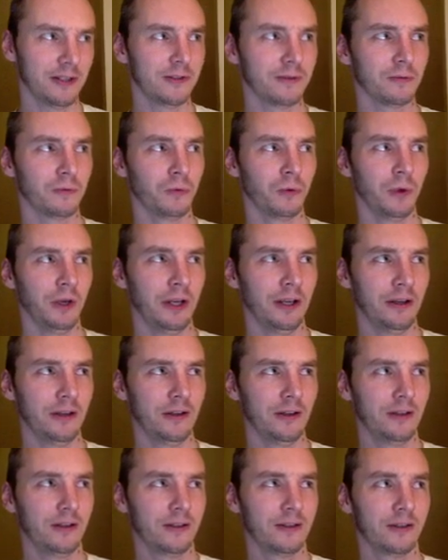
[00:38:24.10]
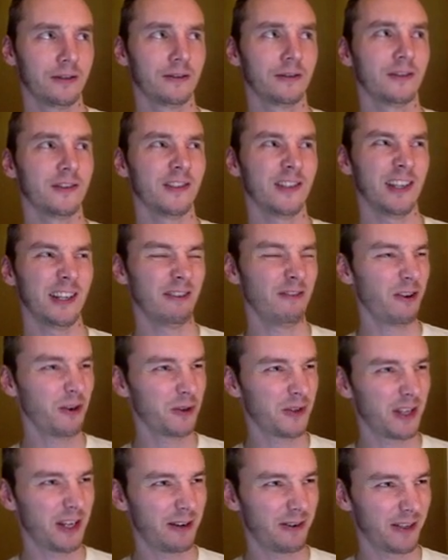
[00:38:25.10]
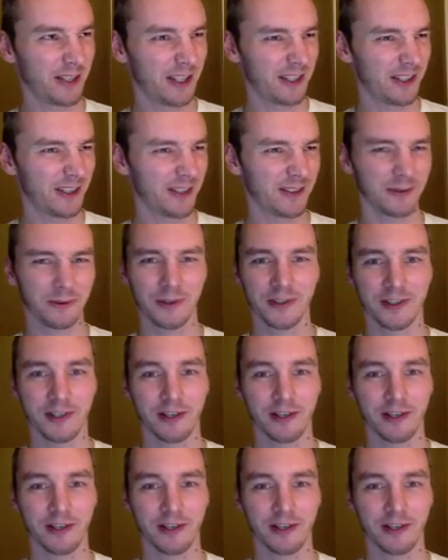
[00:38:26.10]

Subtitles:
that's weird. 0 is the nearest instance? What's